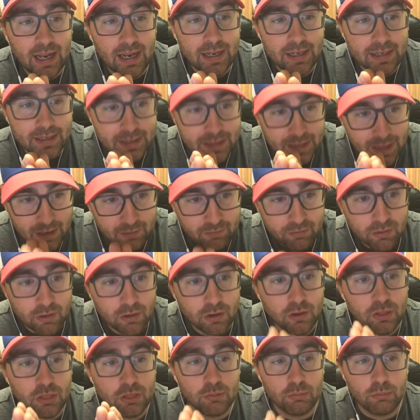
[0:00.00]
I
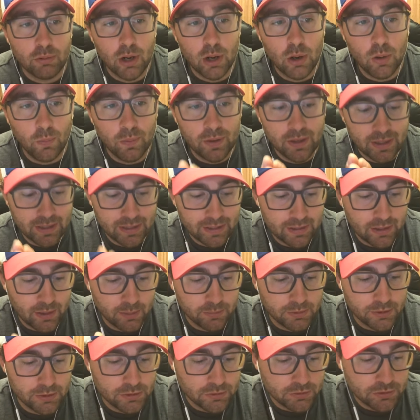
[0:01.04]
never throw an
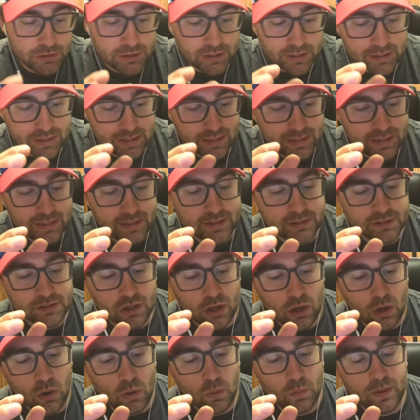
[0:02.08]
EWG. It is
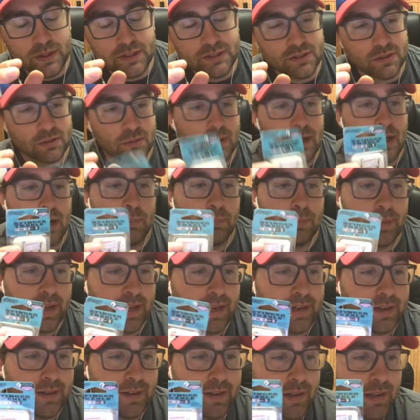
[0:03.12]
always a round
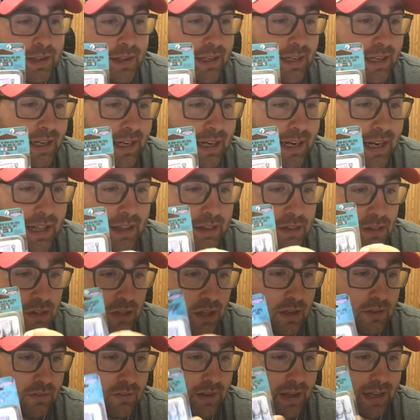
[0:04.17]
bend. And I
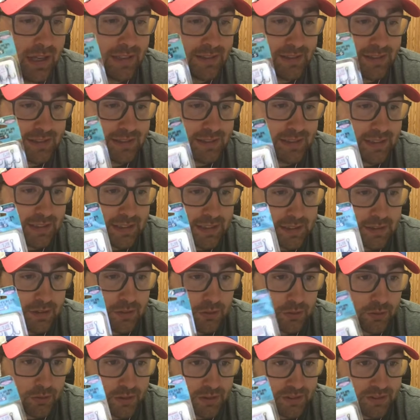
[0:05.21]
love
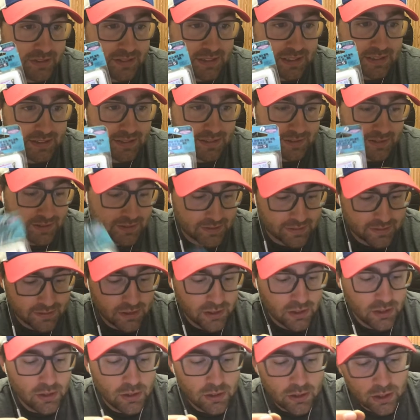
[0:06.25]
ST36s.
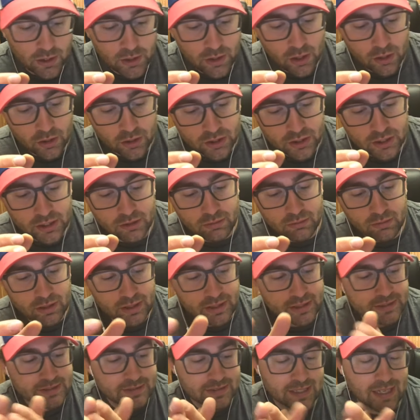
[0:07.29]
Another good
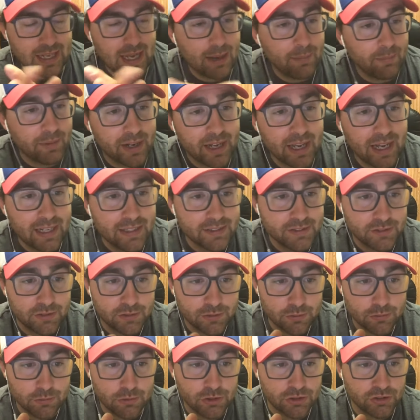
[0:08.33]
one is a
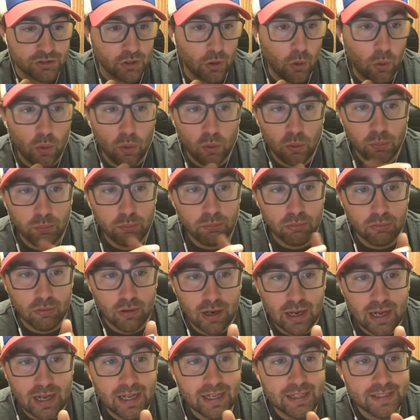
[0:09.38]
Gamakatsu, just old
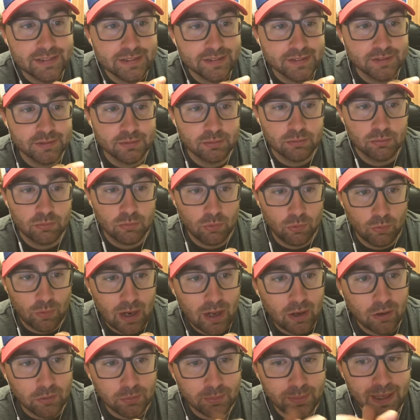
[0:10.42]
bronze
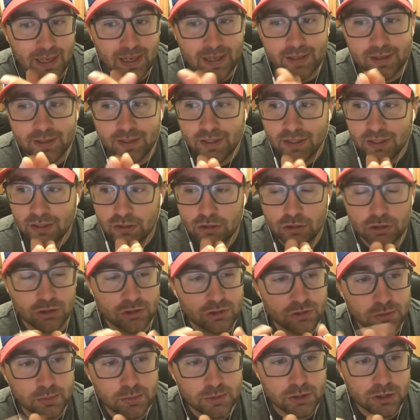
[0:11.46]
round bend. They're
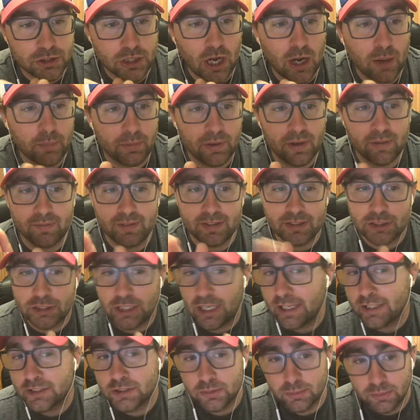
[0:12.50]
super sharp. You have to
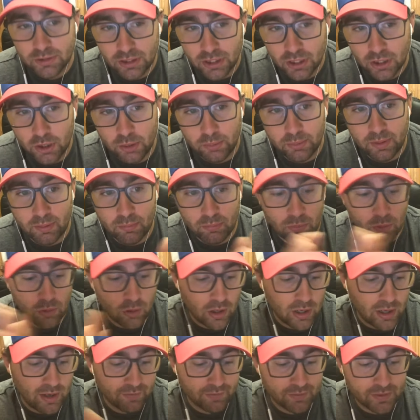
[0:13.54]
change them a little bit
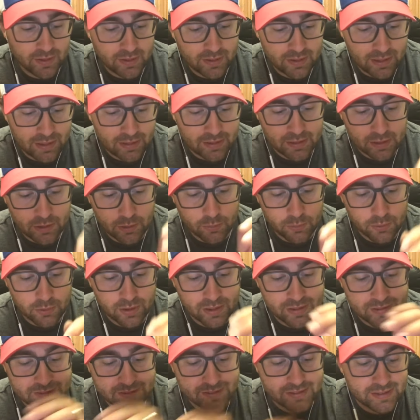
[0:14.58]
more often than the owner
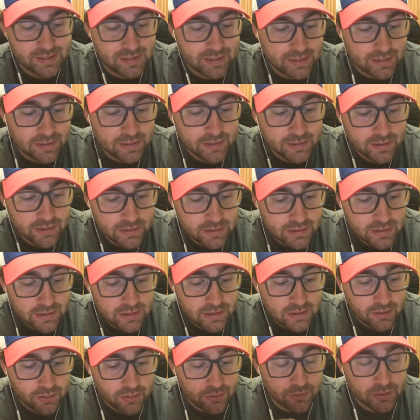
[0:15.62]

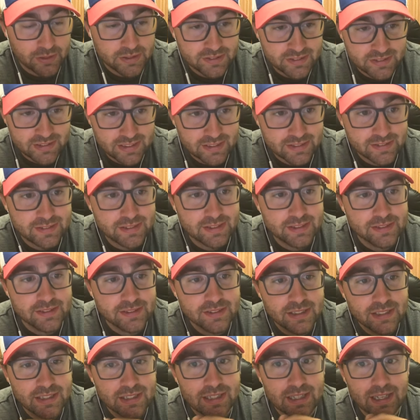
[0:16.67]

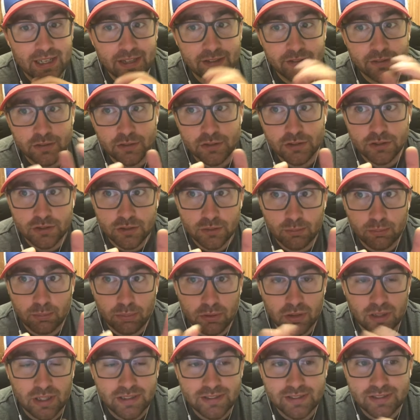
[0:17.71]
ST36s. And there's
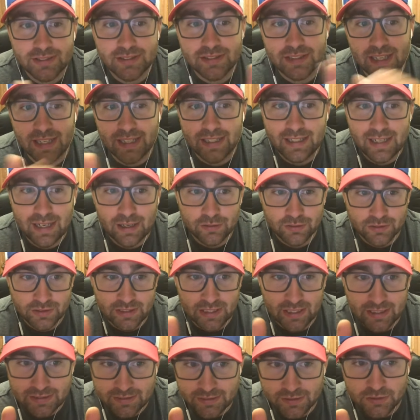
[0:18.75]
pluses and
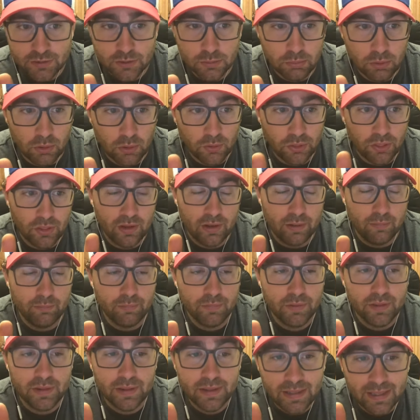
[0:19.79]
downsides to both of them.
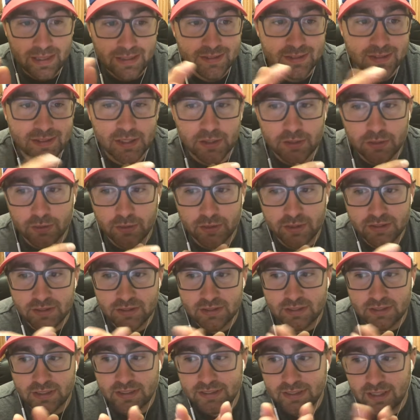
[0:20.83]
The
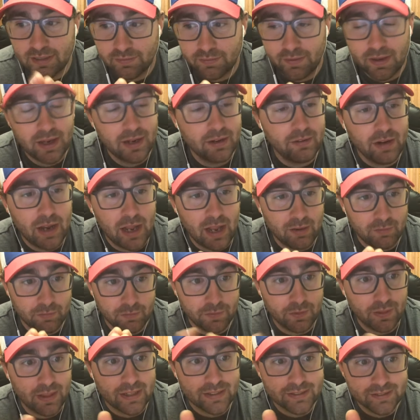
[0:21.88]
ST36 I find I
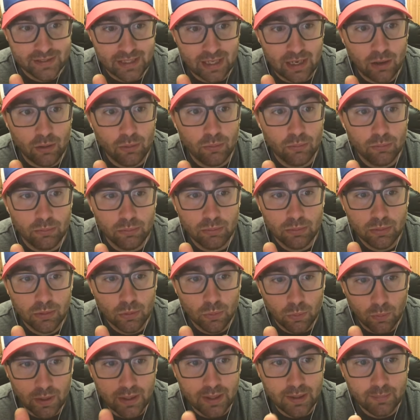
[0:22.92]
flex out
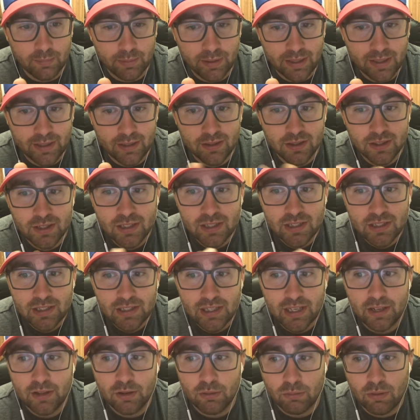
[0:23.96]
quite a bit,
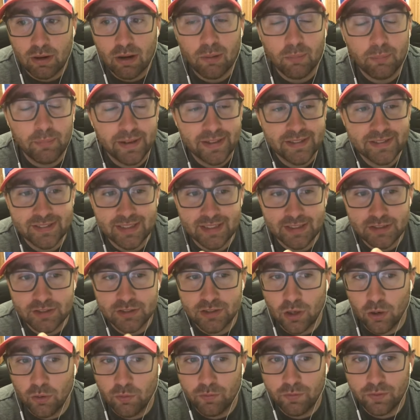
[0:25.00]
and the round bends
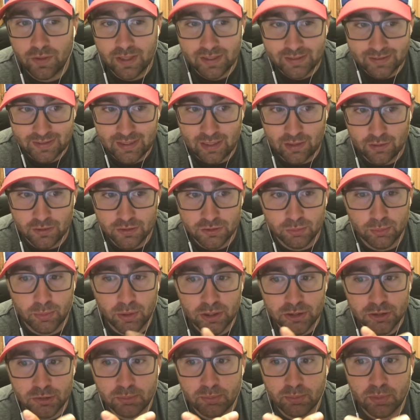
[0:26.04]
that don't flex out as
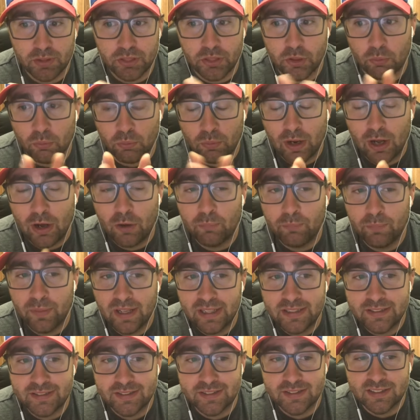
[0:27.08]
much, but the round
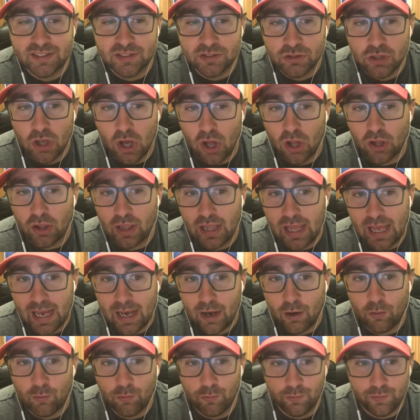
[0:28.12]
bends dull
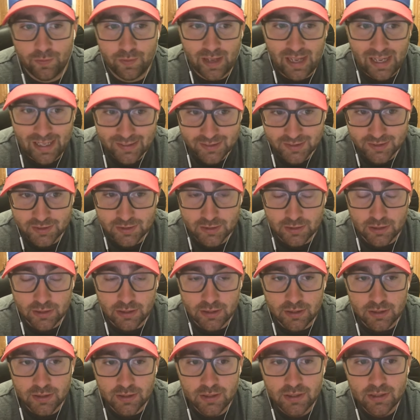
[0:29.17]
out
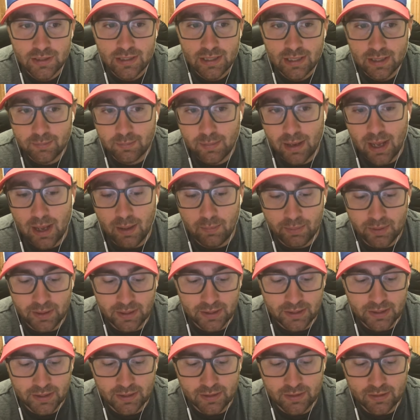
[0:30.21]
faster, in my
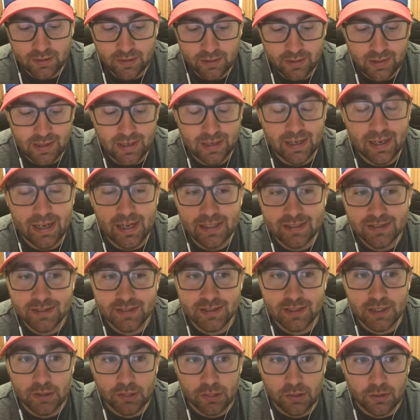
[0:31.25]
opinion, than an
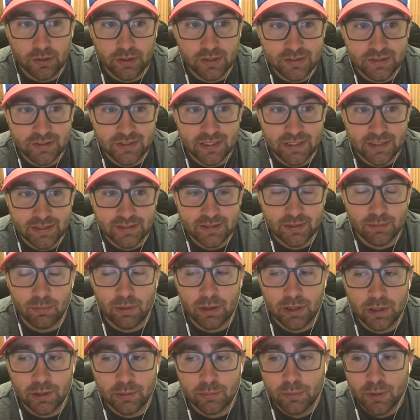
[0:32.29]
ST36. And
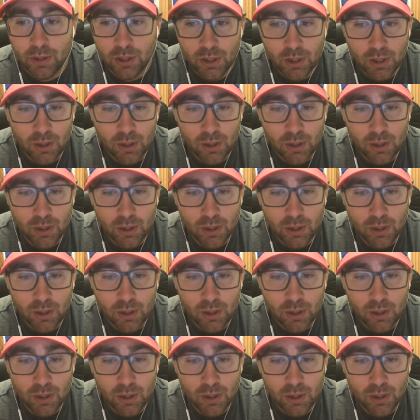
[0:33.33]
when you're